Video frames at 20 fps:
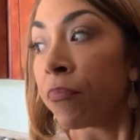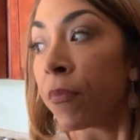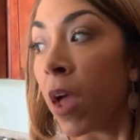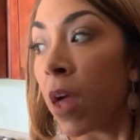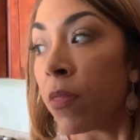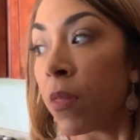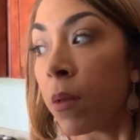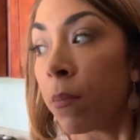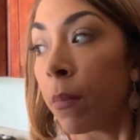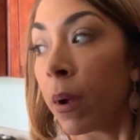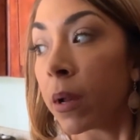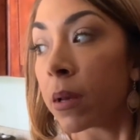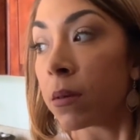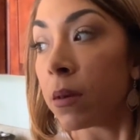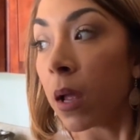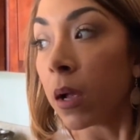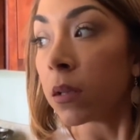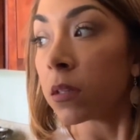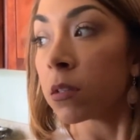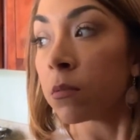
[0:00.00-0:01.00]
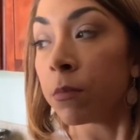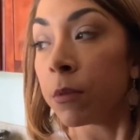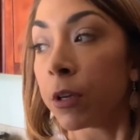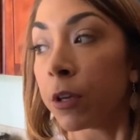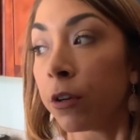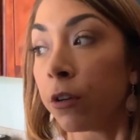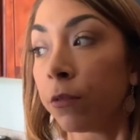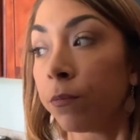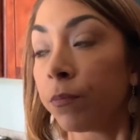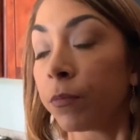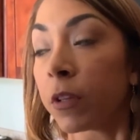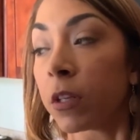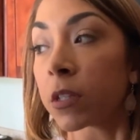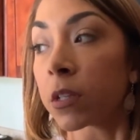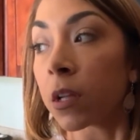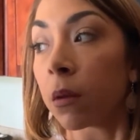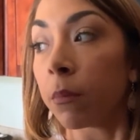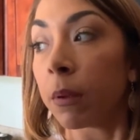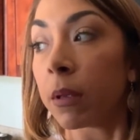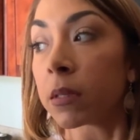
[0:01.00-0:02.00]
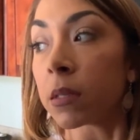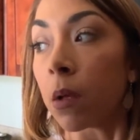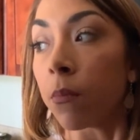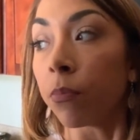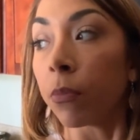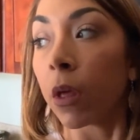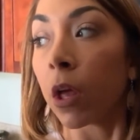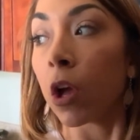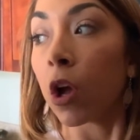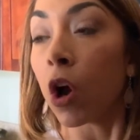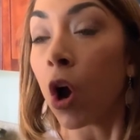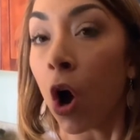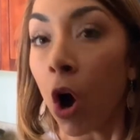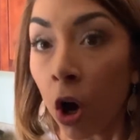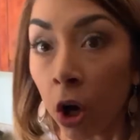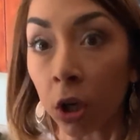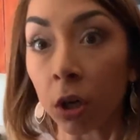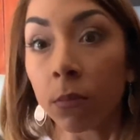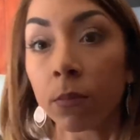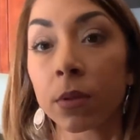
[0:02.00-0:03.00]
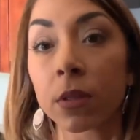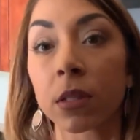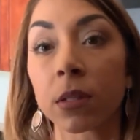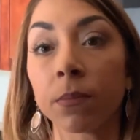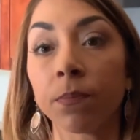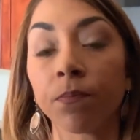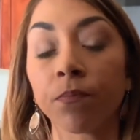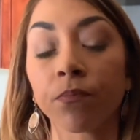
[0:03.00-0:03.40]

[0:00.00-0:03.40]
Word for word: And then my next meal is gonna be something carbs.